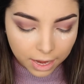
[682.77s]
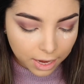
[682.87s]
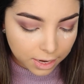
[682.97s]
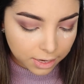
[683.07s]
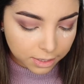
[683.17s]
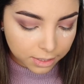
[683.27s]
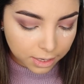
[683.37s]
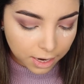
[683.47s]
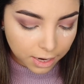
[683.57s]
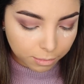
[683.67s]
and
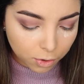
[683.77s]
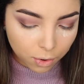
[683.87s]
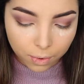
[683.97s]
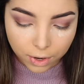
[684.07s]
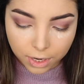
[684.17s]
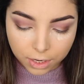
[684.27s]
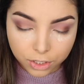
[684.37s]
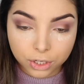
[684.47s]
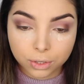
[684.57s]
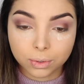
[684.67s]
I am going
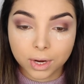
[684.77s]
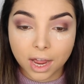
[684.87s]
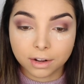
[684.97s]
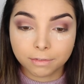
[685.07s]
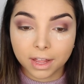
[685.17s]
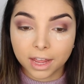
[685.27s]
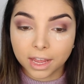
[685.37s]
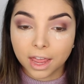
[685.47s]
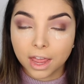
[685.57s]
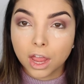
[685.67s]
to kind of like